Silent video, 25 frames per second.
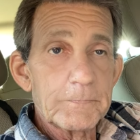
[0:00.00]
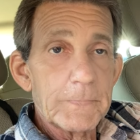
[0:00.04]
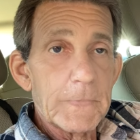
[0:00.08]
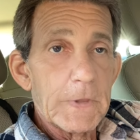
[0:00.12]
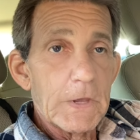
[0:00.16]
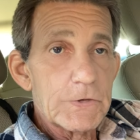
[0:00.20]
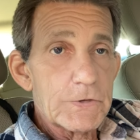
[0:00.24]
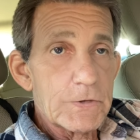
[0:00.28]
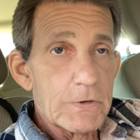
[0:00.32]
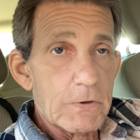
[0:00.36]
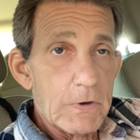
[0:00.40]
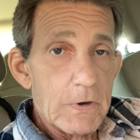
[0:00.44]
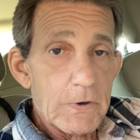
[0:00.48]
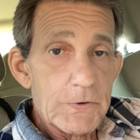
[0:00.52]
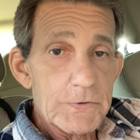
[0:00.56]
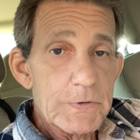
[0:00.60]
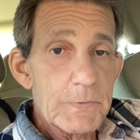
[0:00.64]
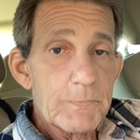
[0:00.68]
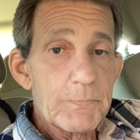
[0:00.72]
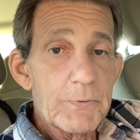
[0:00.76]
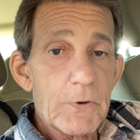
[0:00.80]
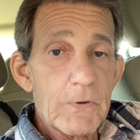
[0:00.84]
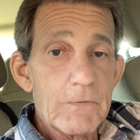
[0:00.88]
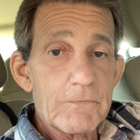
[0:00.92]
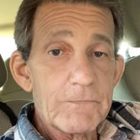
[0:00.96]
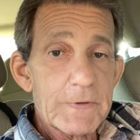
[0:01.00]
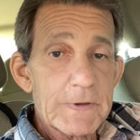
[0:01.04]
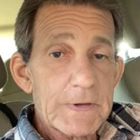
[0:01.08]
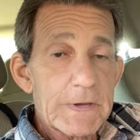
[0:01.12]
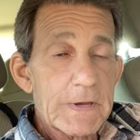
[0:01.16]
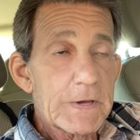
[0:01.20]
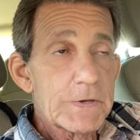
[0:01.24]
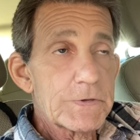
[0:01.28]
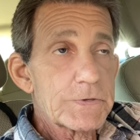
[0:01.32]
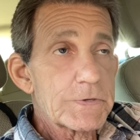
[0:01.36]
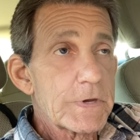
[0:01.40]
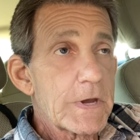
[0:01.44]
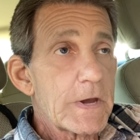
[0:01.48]
So here's a perfect
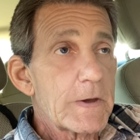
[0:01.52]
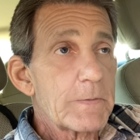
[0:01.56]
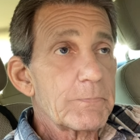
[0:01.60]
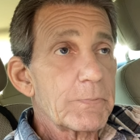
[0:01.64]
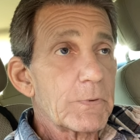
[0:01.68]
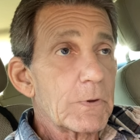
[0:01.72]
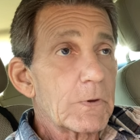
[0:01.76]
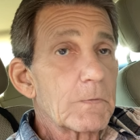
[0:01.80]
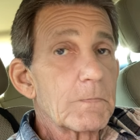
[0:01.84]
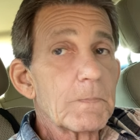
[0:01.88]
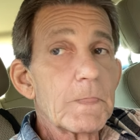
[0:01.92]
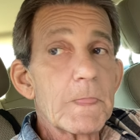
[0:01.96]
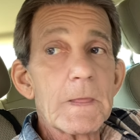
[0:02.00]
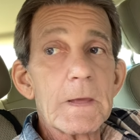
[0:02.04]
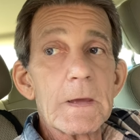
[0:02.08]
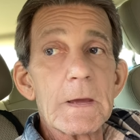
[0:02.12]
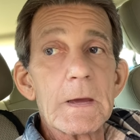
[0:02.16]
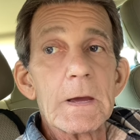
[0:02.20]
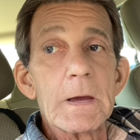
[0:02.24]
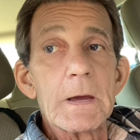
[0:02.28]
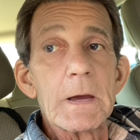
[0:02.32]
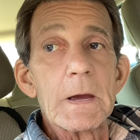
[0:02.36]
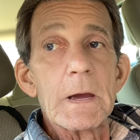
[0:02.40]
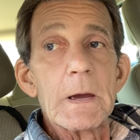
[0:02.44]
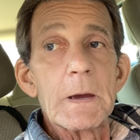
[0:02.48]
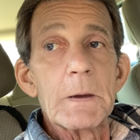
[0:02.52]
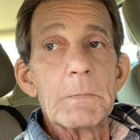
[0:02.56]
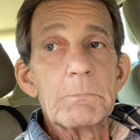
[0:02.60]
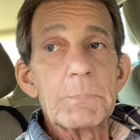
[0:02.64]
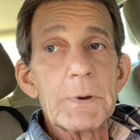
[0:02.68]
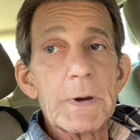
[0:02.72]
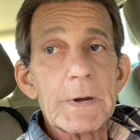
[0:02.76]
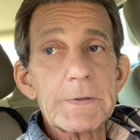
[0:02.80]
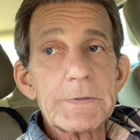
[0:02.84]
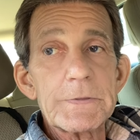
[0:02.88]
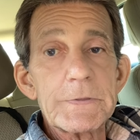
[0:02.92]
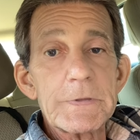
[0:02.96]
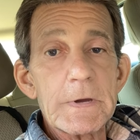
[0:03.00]
example.
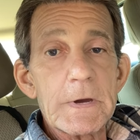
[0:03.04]
But